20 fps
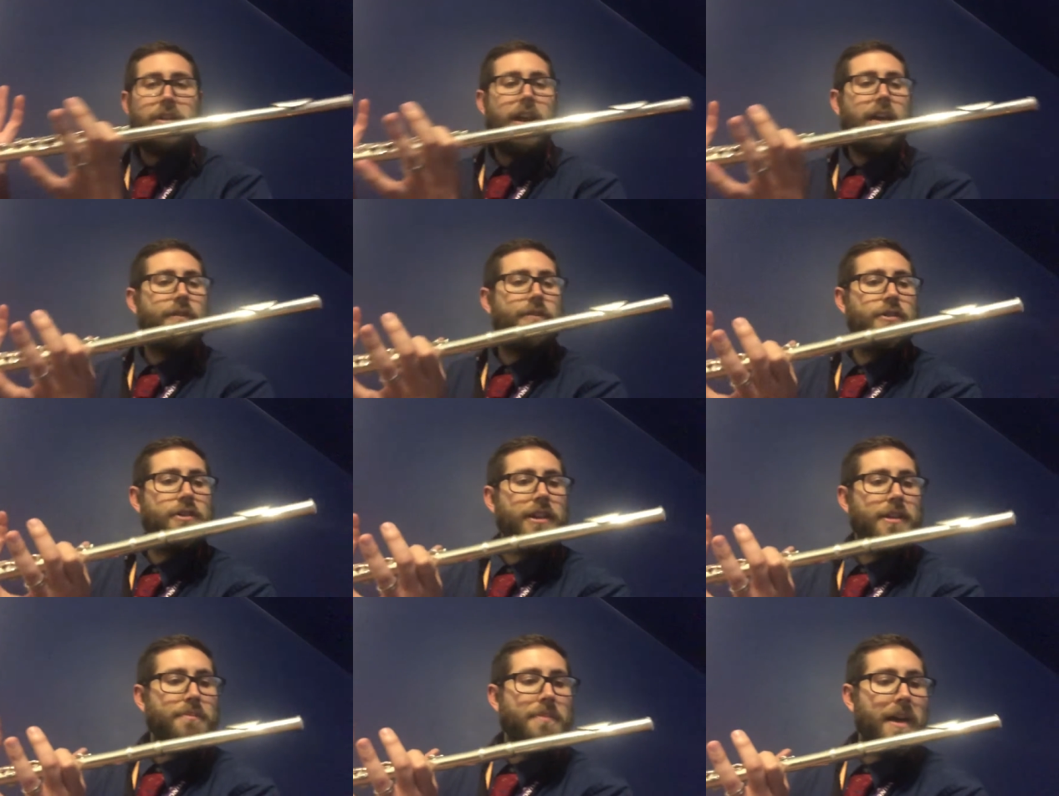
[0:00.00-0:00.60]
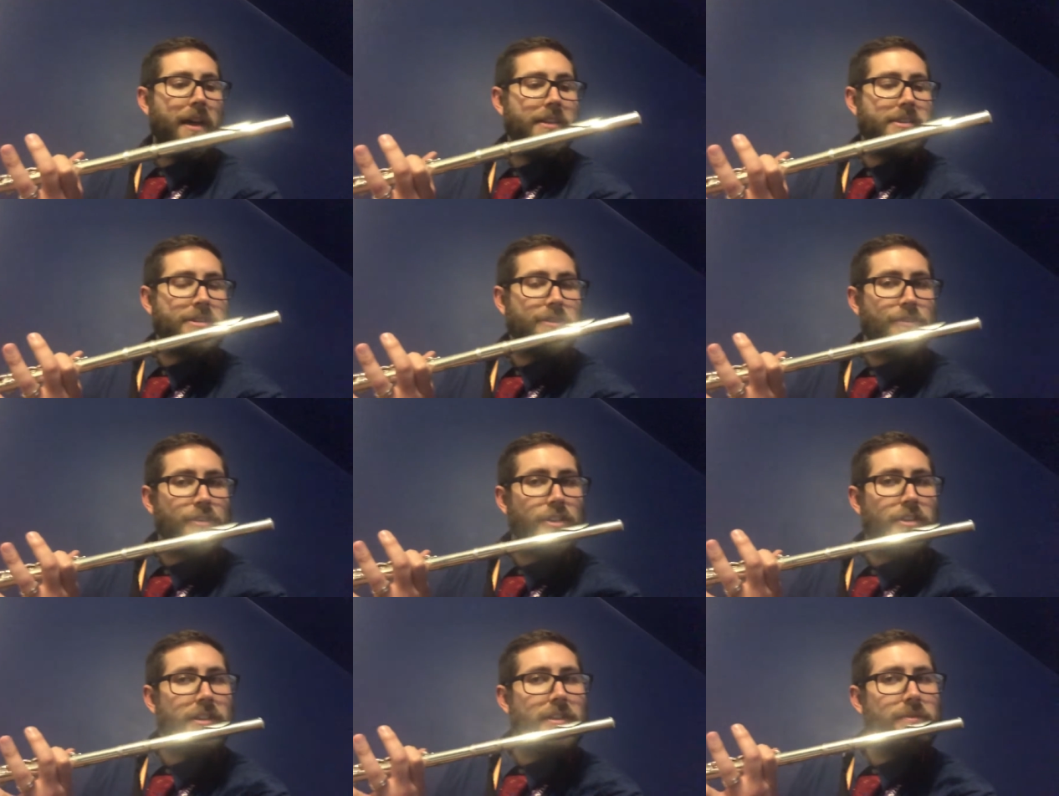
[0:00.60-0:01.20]
Now, if you can balance your
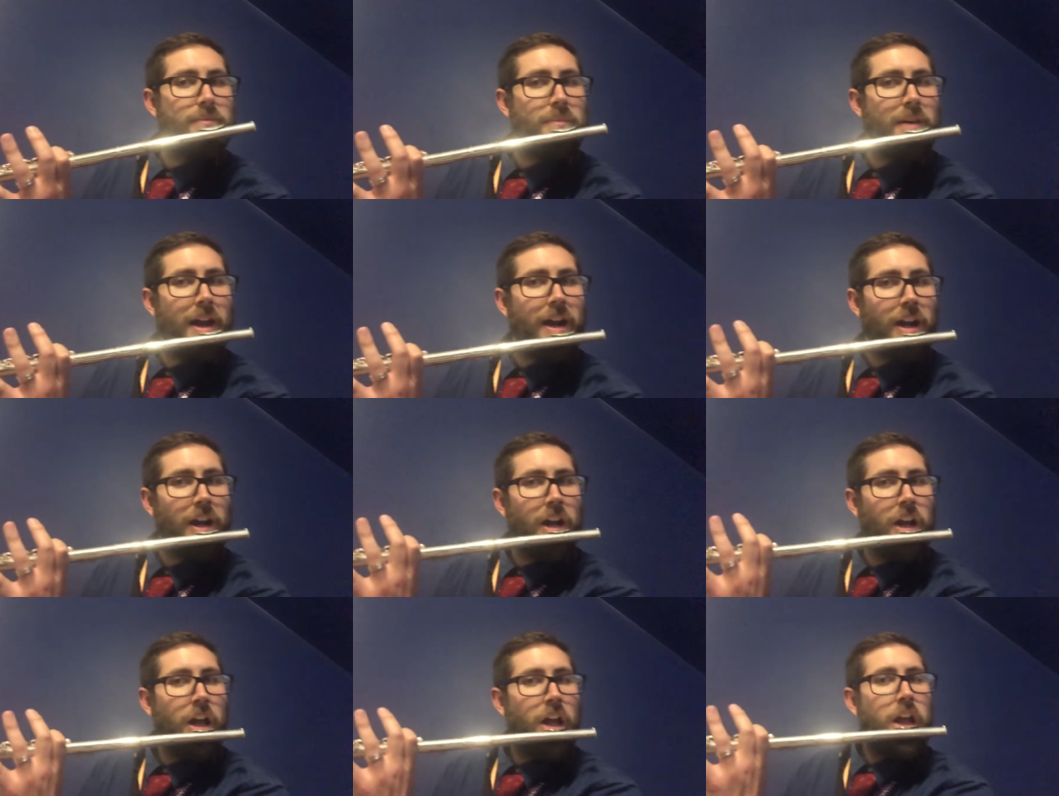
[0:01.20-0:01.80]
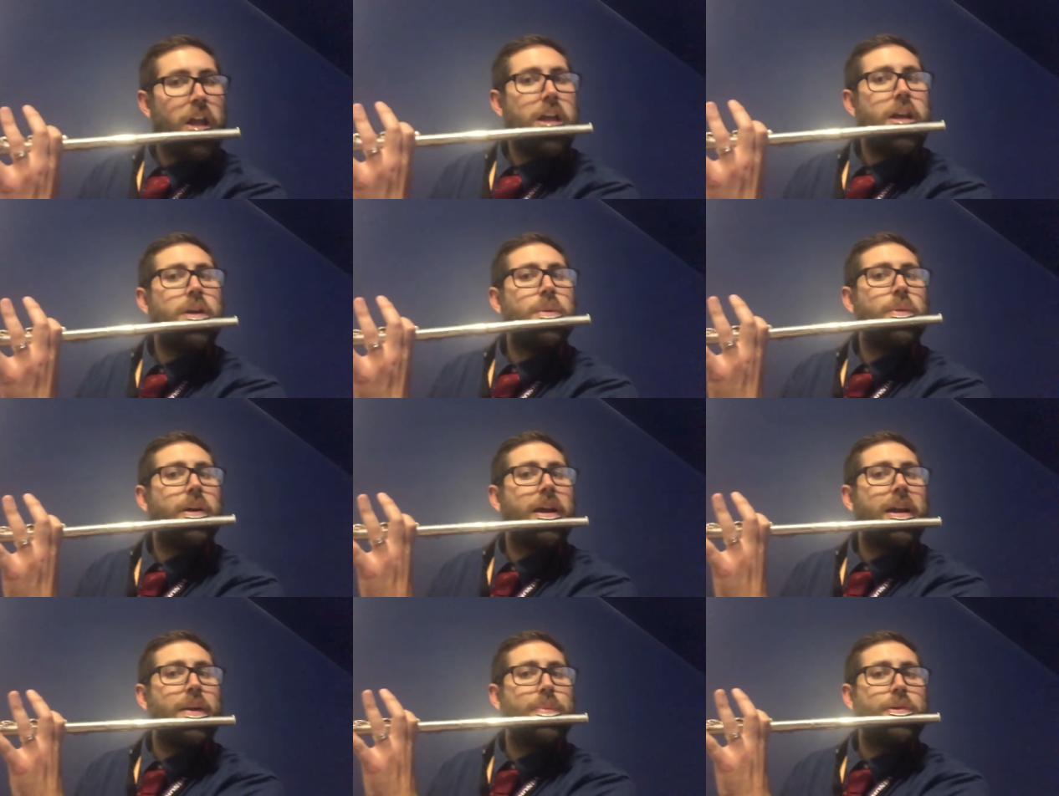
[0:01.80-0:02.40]
flute even better, you can
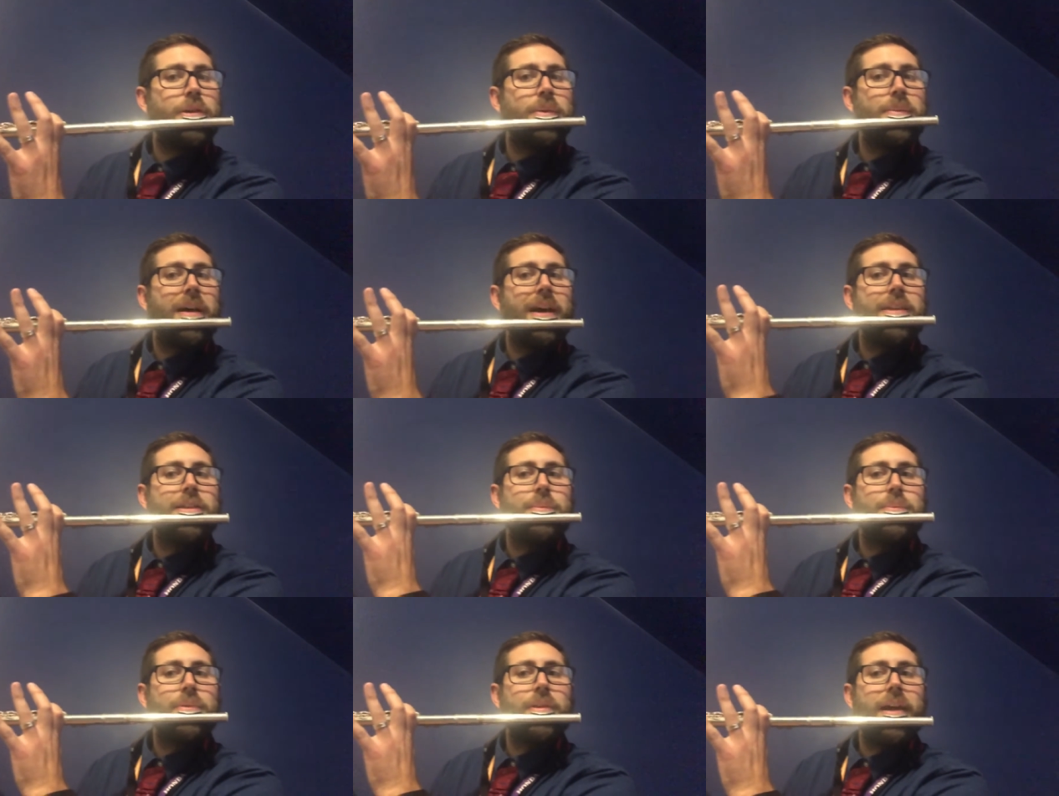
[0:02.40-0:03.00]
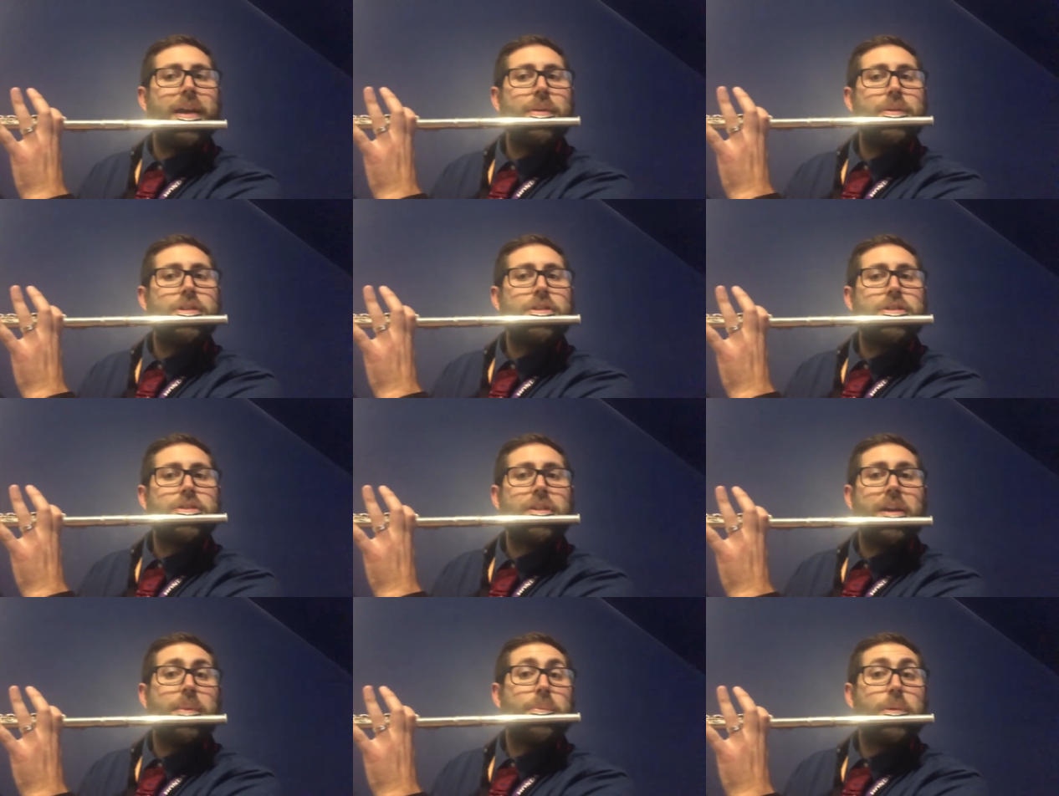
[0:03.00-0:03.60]
bring it up to your mouth and play, which
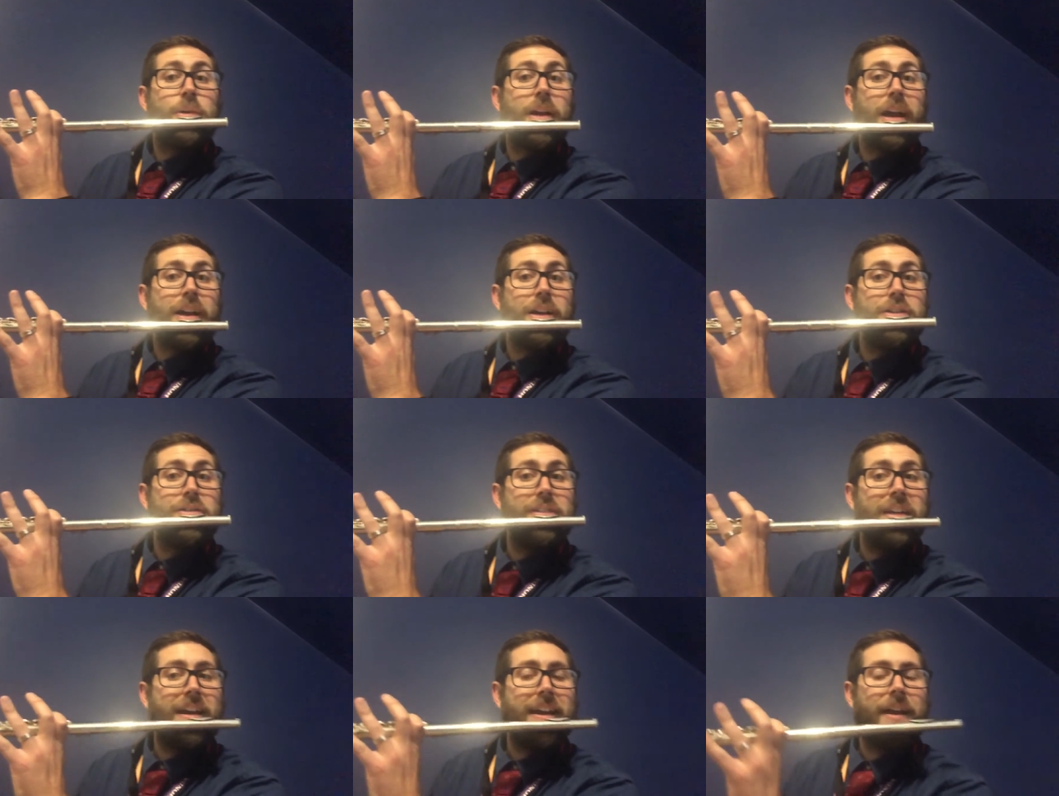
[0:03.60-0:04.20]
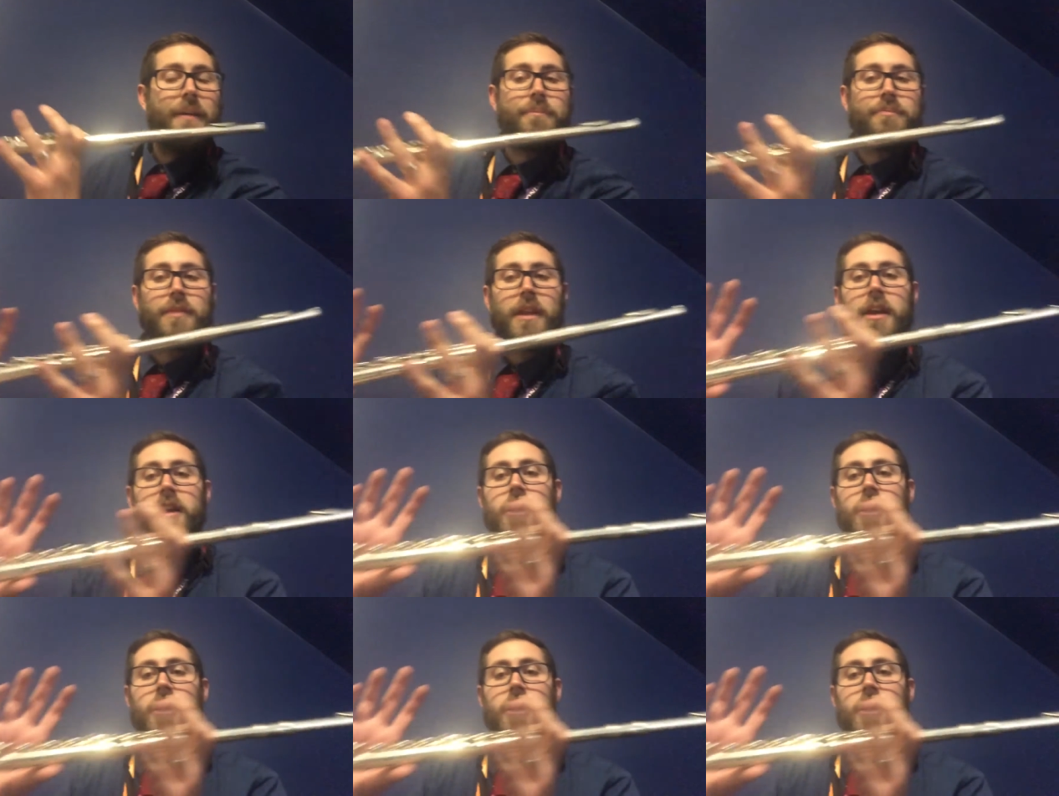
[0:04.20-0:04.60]
is great, but we're not going to do that yet.